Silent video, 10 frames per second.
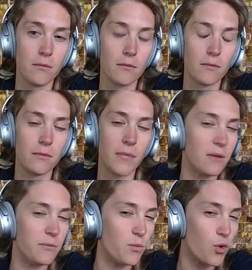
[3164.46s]

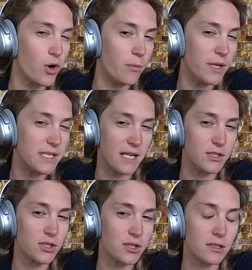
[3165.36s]
maybe more
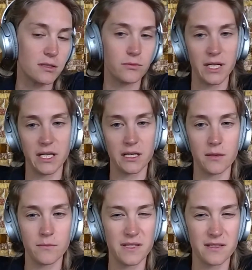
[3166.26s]
potential when it
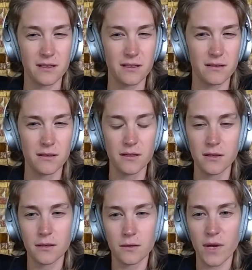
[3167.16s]
comes to
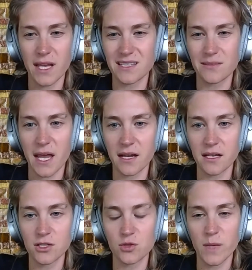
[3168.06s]
waste
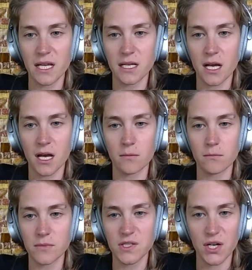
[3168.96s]
management.
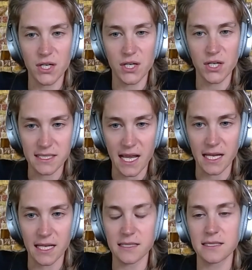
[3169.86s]
Certain
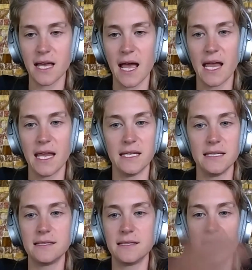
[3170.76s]
designs, I
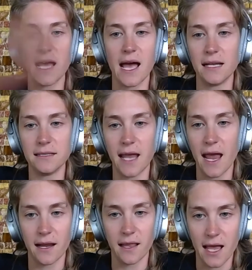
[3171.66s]
did not
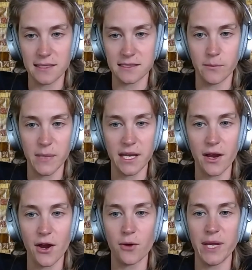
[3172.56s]
analyze them
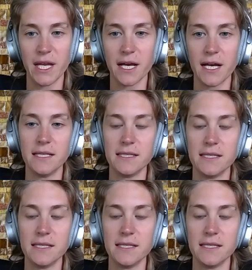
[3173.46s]
here because